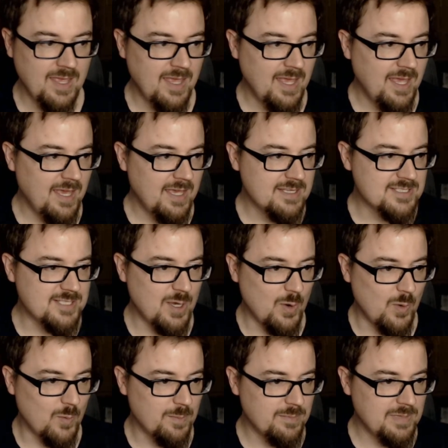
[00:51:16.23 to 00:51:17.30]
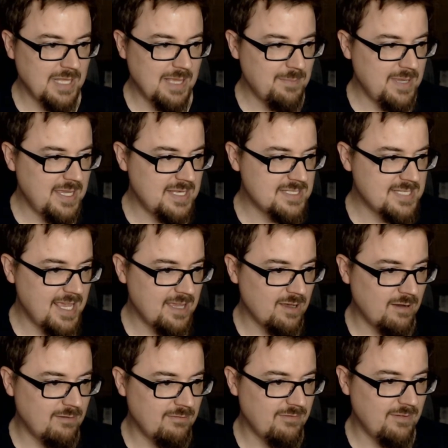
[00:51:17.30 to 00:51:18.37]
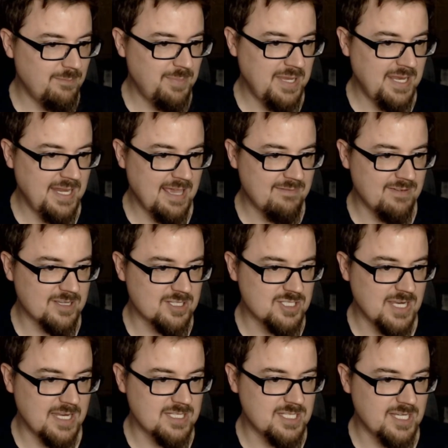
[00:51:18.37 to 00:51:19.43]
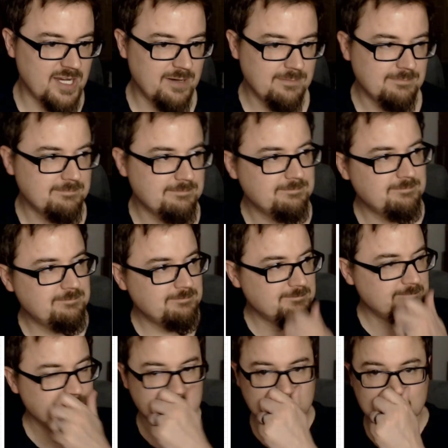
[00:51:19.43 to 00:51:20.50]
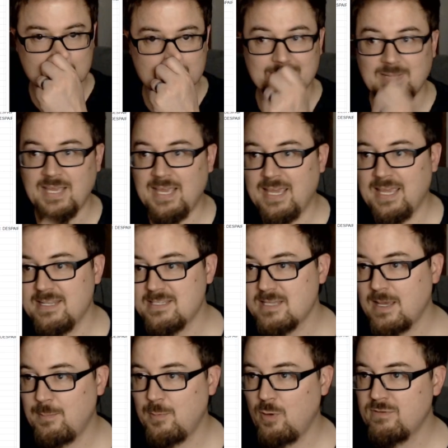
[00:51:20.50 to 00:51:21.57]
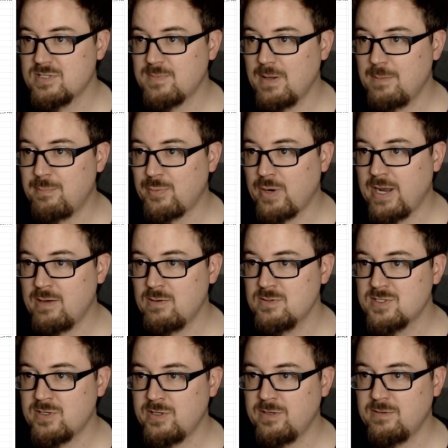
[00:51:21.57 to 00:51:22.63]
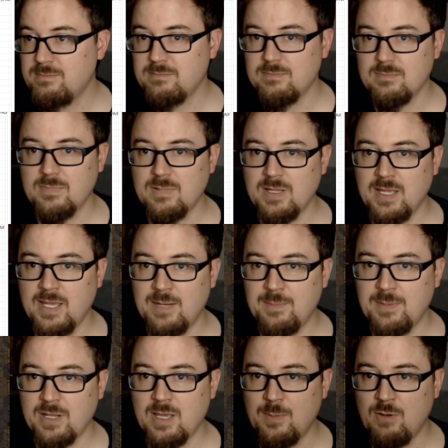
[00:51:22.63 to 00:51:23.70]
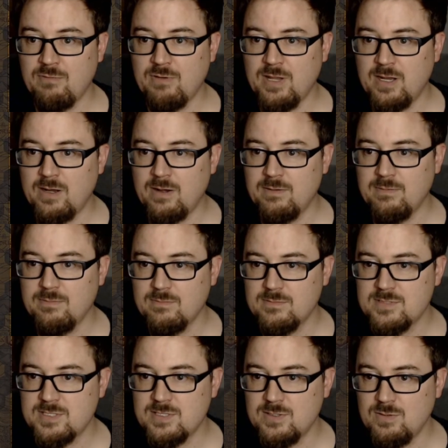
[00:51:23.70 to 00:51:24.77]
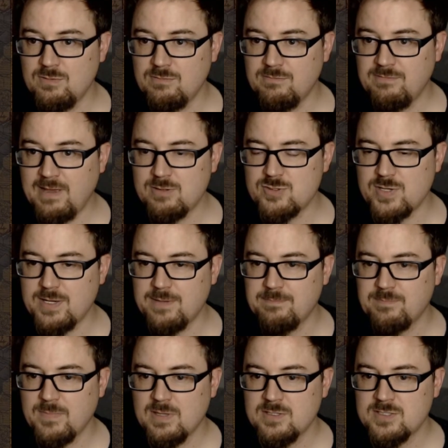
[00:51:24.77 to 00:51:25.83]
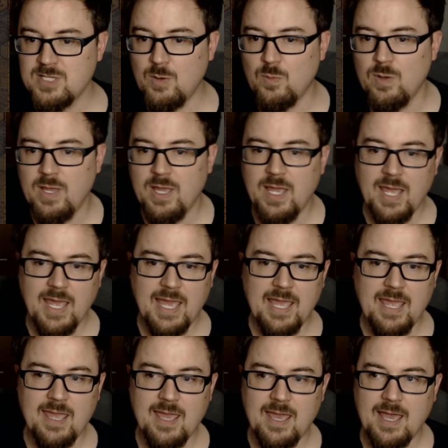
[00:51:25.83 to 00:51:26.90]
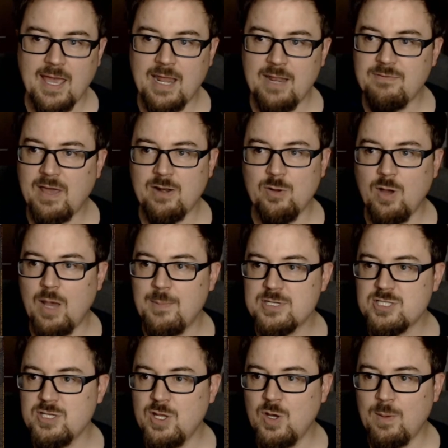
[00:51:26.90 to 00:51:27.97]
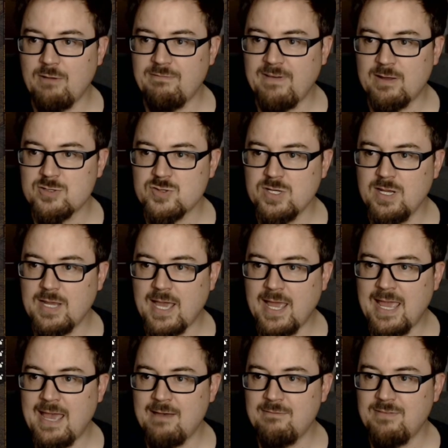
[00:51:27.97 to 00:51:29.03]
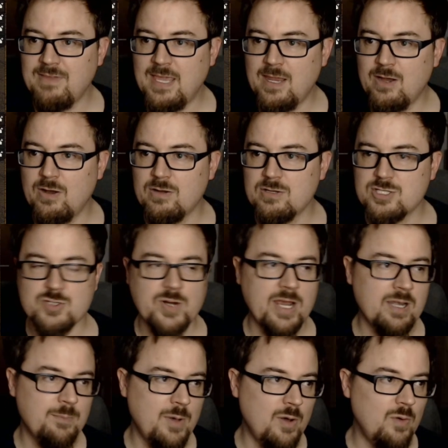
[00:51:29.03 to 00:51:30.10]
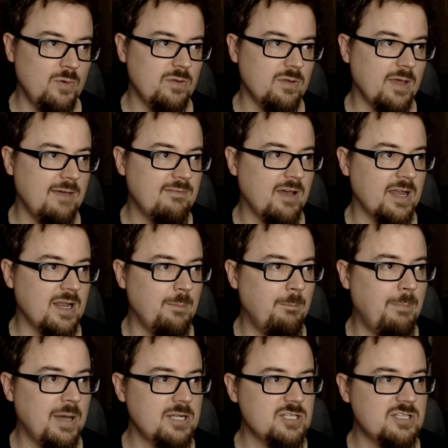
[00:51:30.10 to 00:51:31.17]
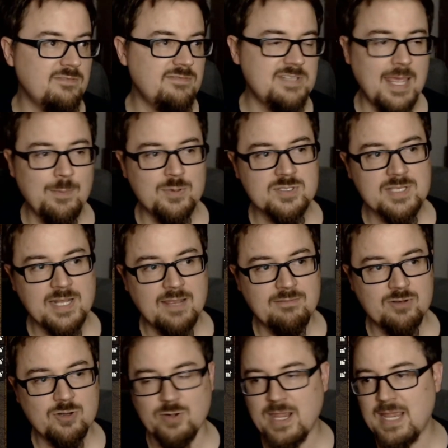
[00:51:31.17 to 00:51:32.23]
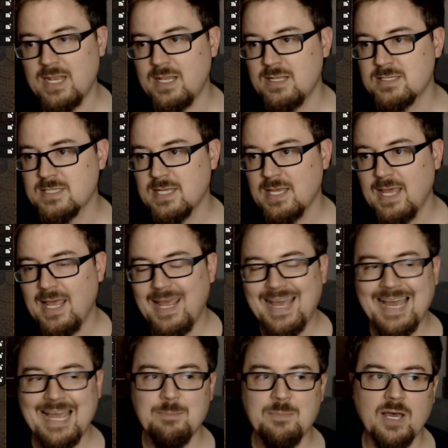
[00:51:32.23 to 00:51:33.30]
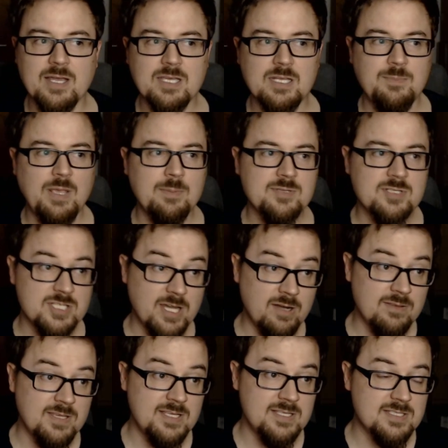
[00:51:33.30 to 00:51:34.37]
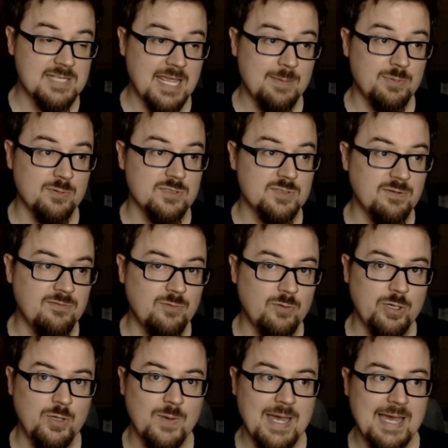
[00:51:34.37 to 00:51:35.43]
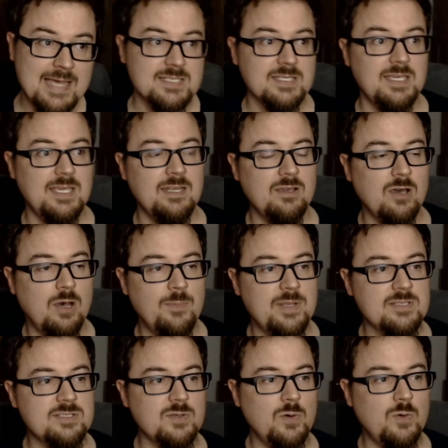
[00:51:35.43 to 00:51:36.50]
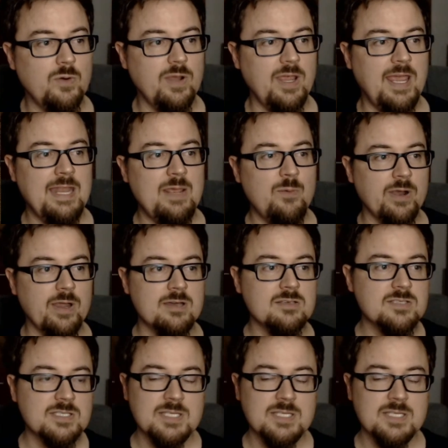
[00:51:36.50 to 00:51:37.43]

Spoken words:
So let me take off PDF Exchange here. And I'm over to my browser, and I'm come over here to Foundry. So I don't know how much you know about Foundry. I have here Strider mode. I've got a bunch of tables that I've created. I'm not going to be able to share these tables before you ask in comments or anywhere else